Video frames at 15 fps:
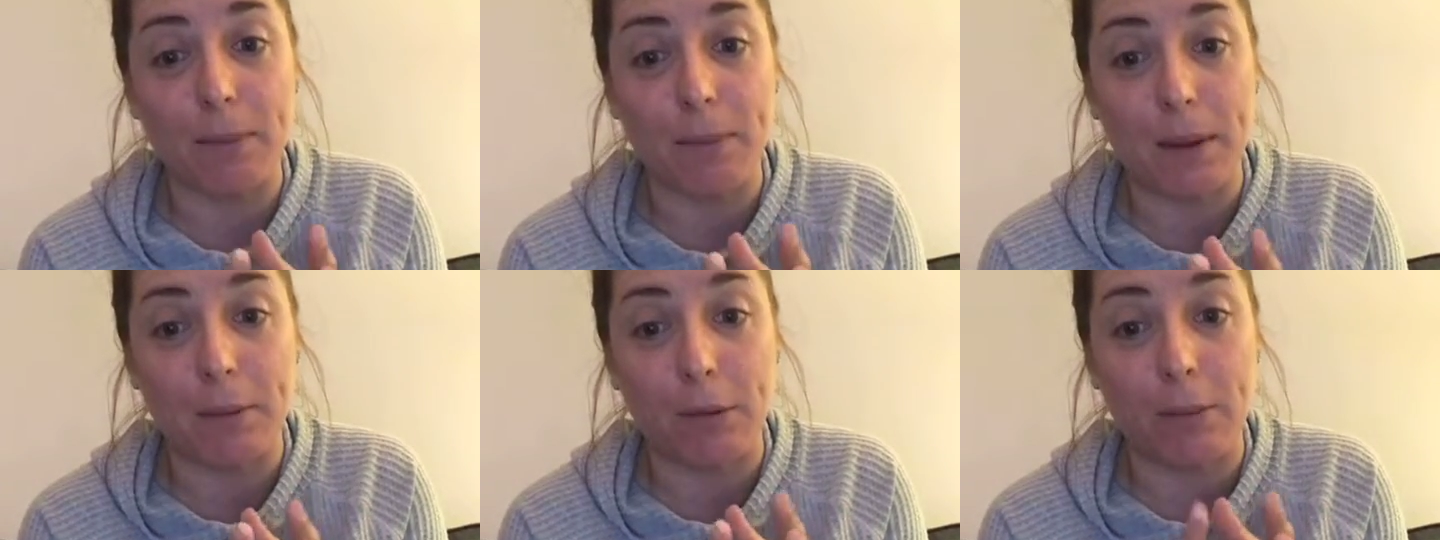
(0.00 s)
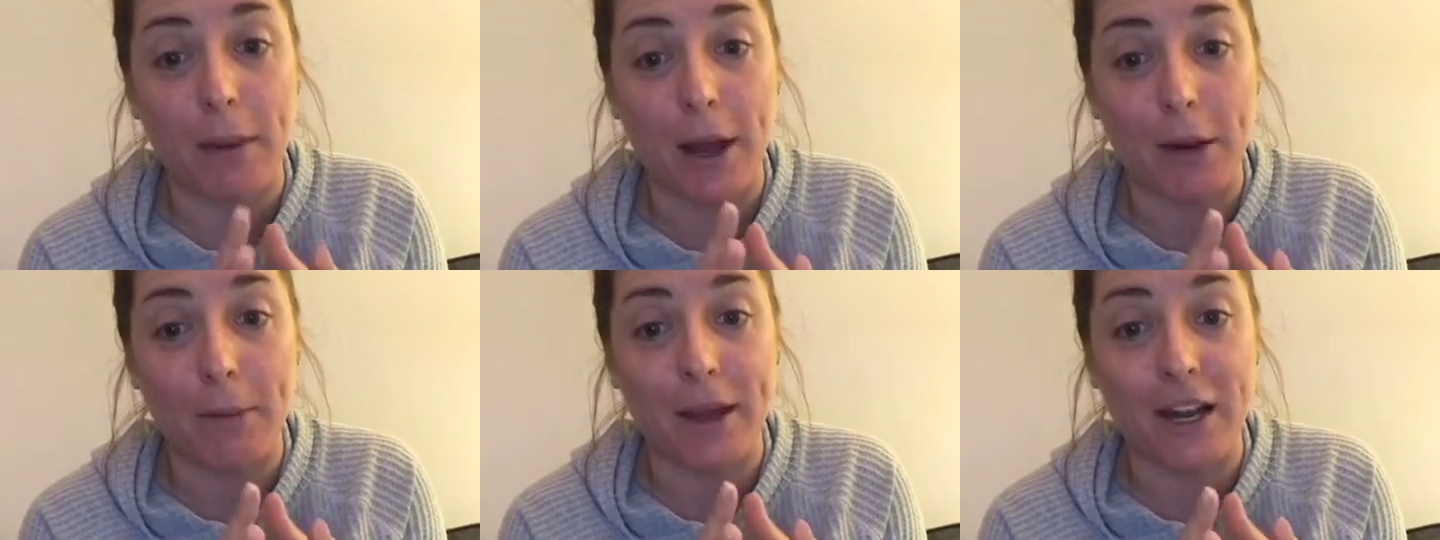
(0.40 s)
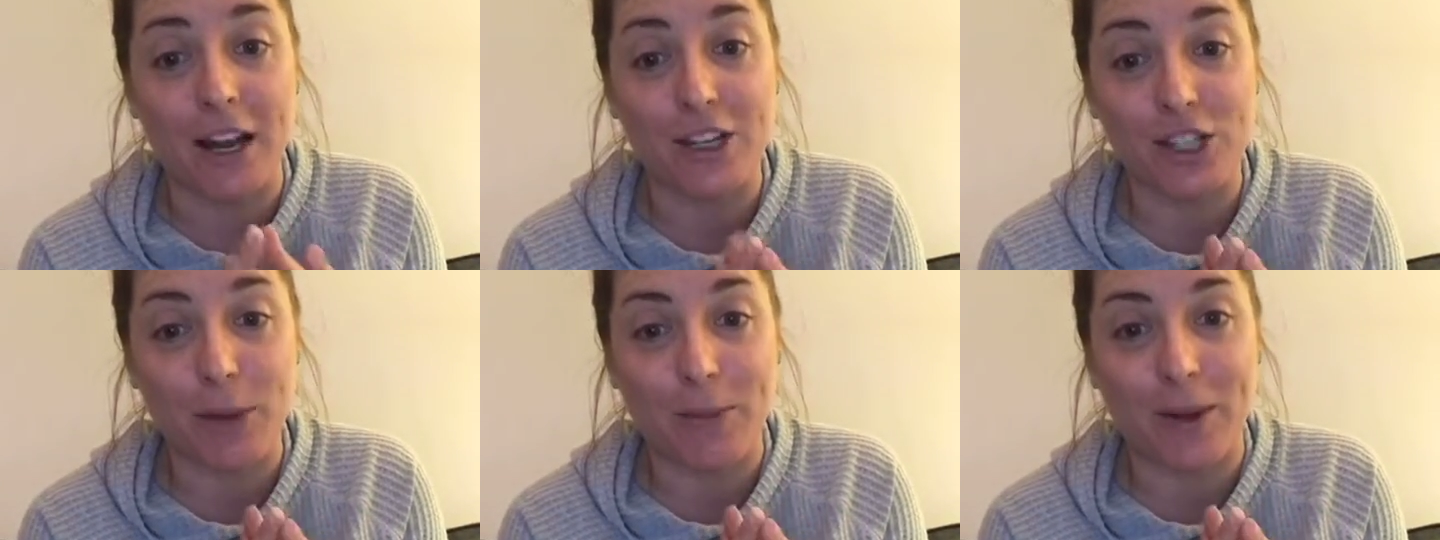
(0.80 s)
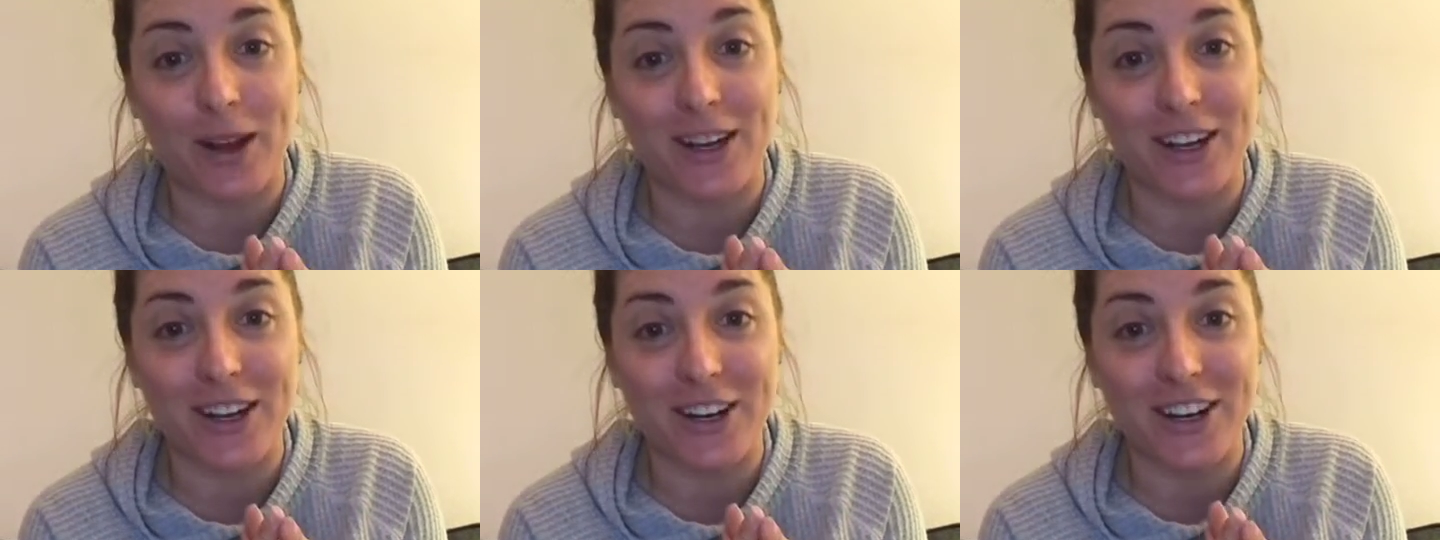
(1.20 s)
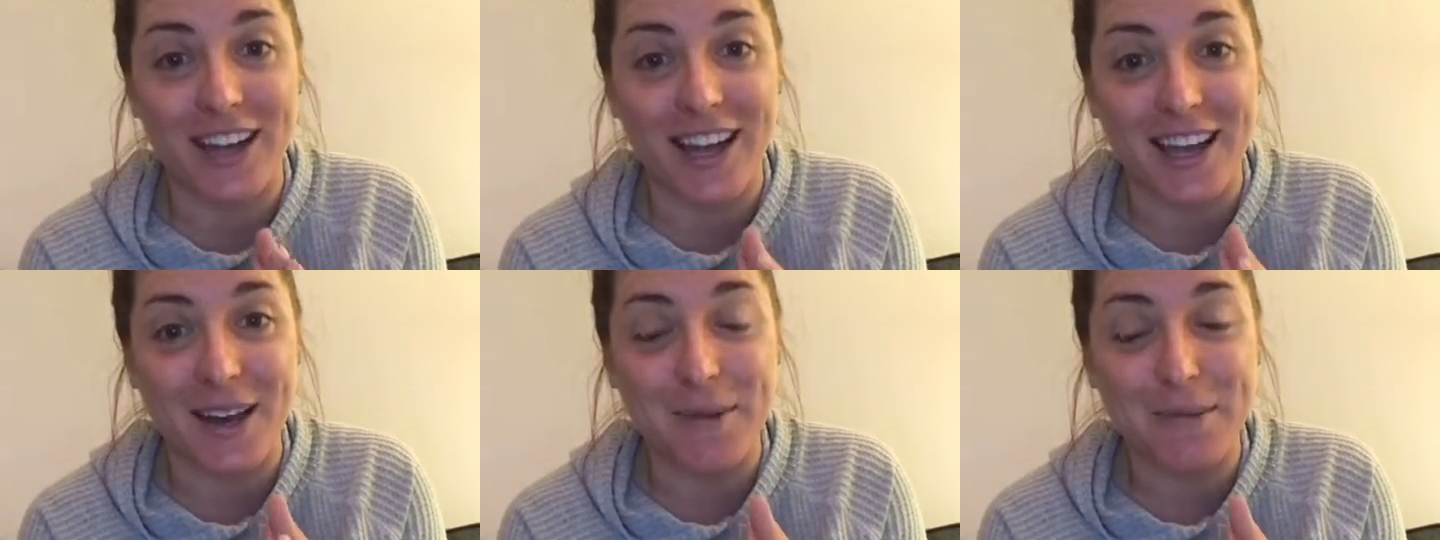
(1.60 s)
People may or may not jump on here.
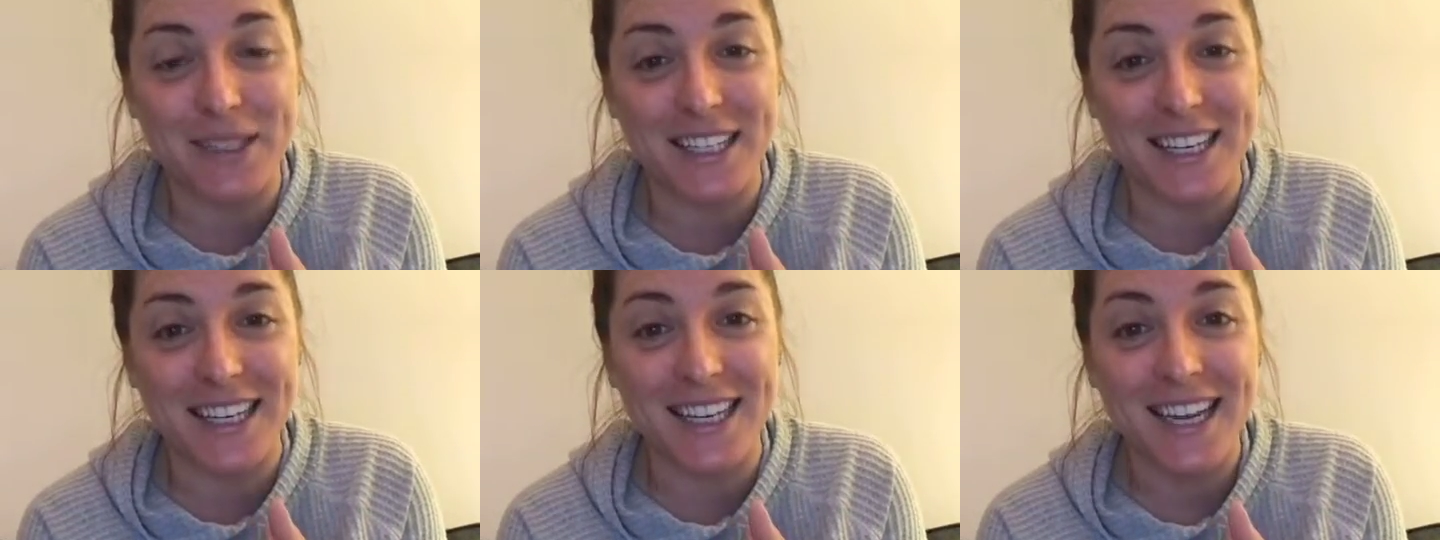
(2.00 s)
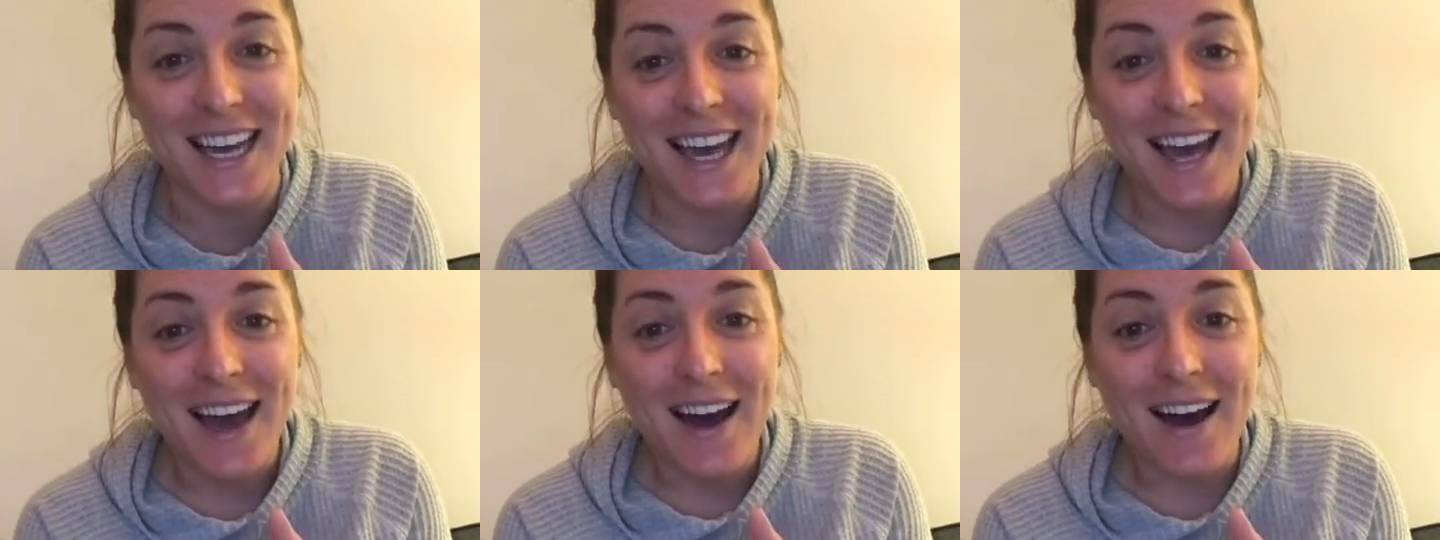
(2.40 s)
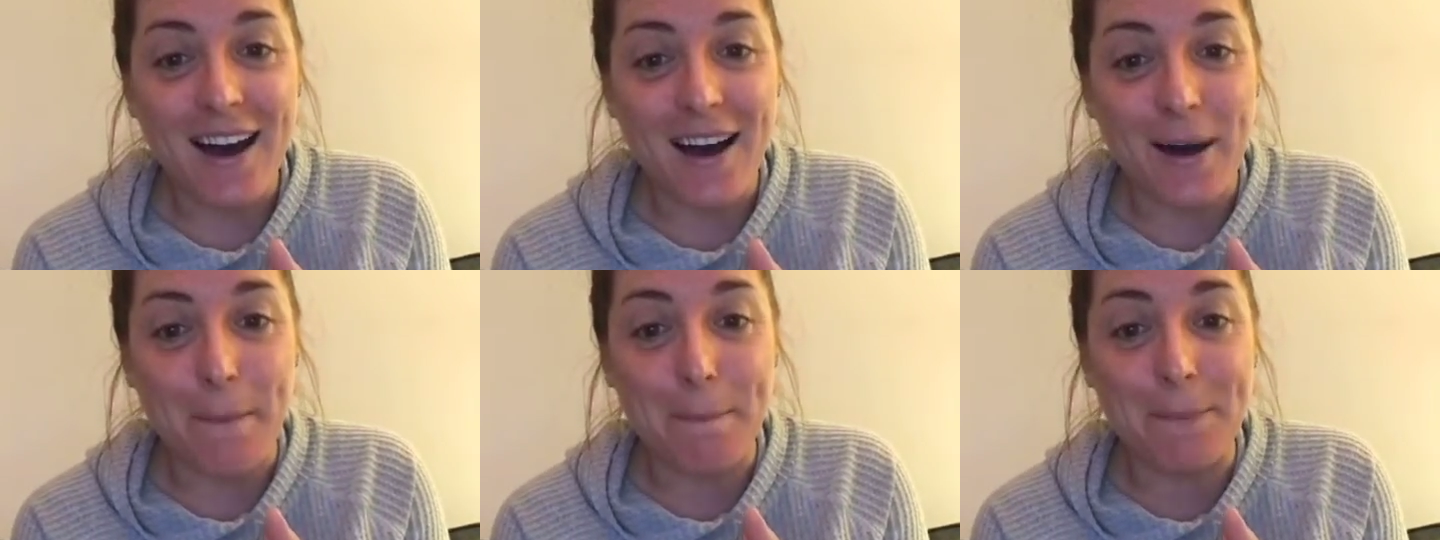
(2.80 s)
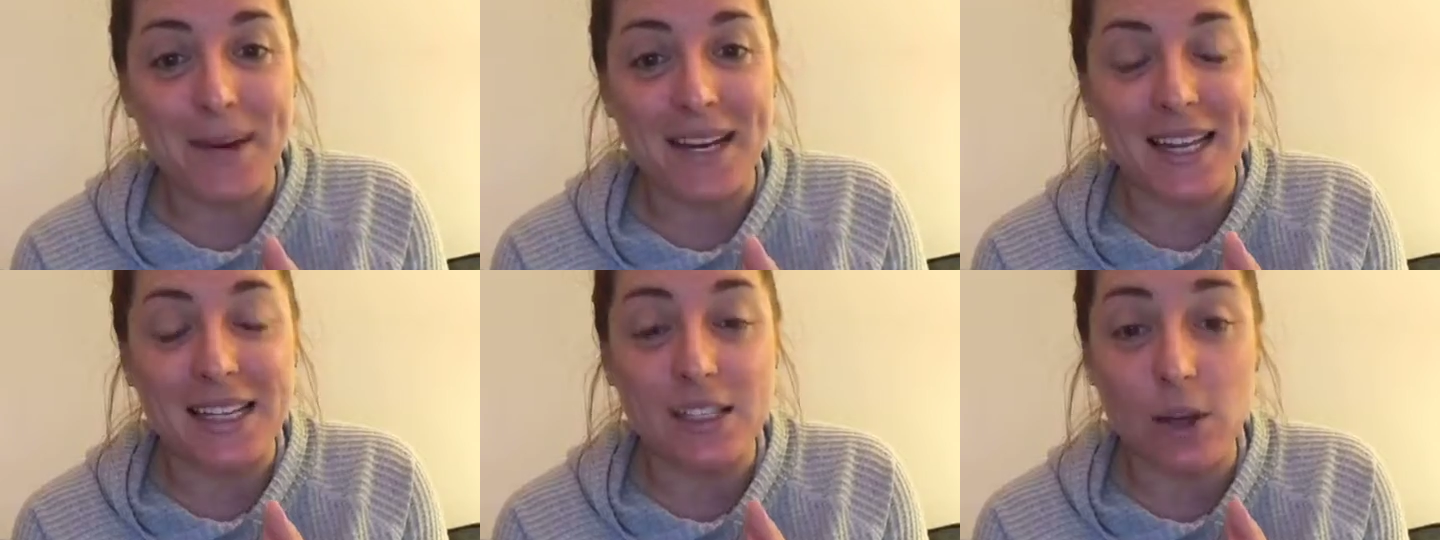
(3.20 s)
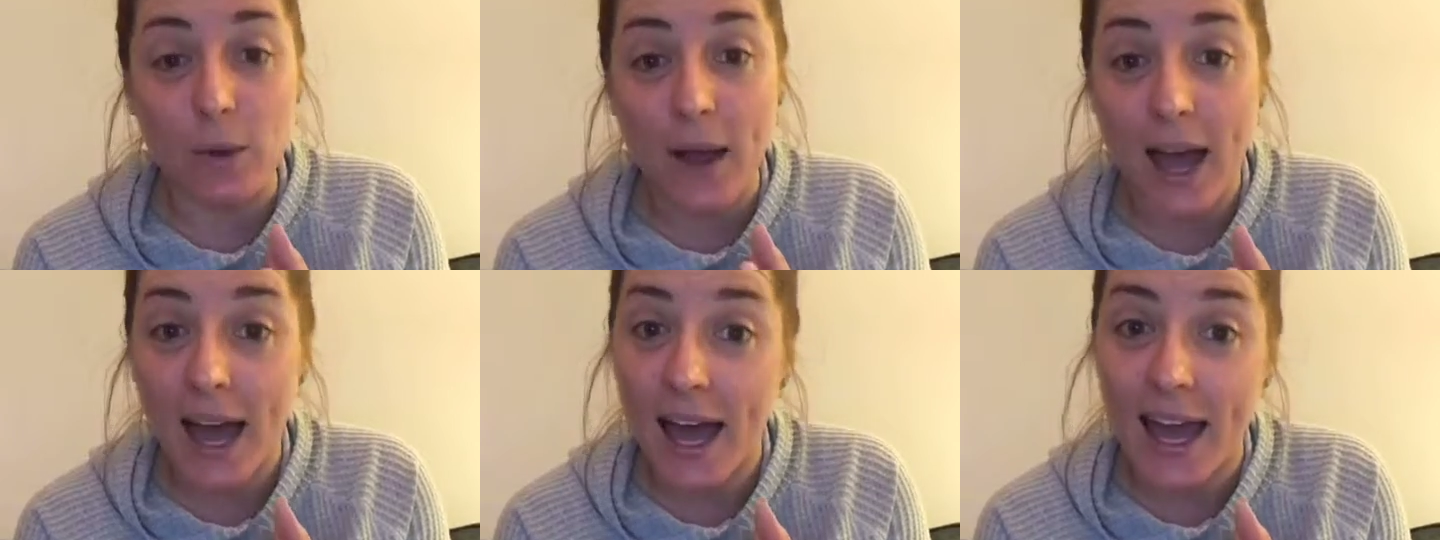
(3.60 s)
Hey, Emily. But it's
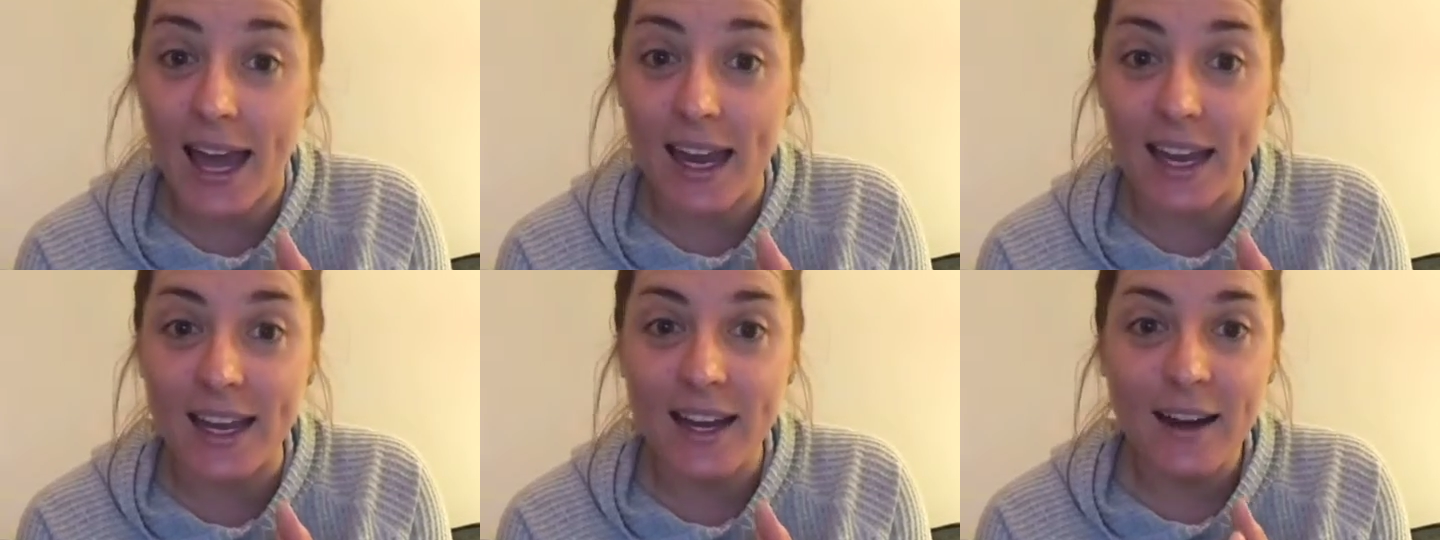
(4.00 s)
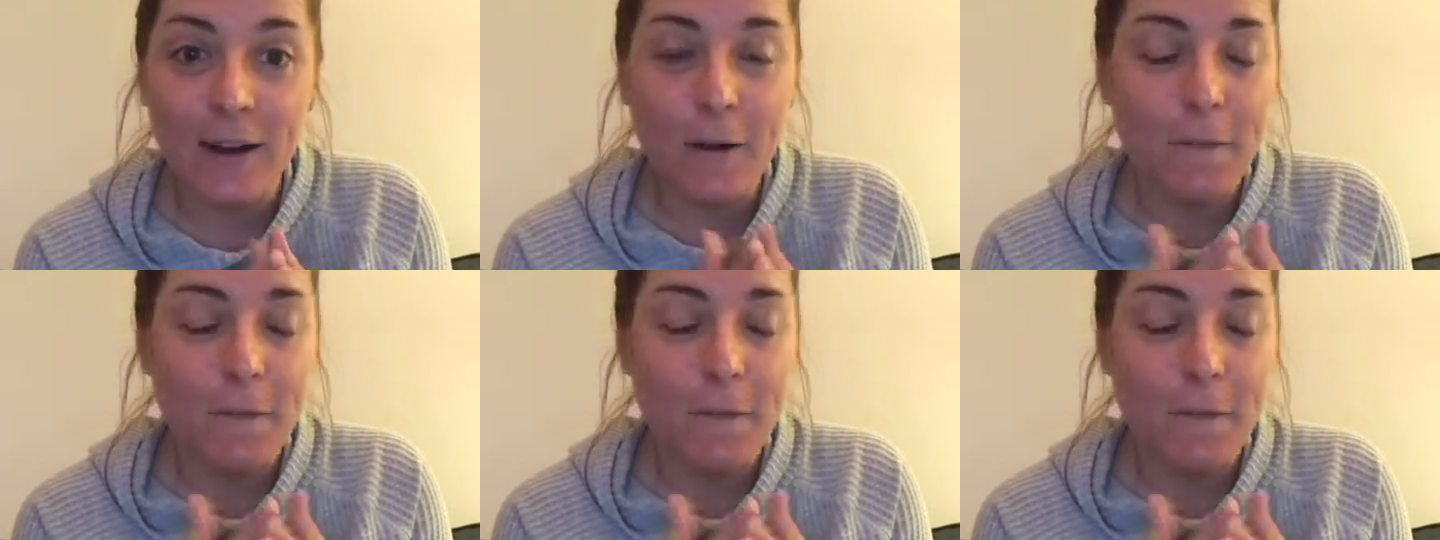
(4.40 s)
okay.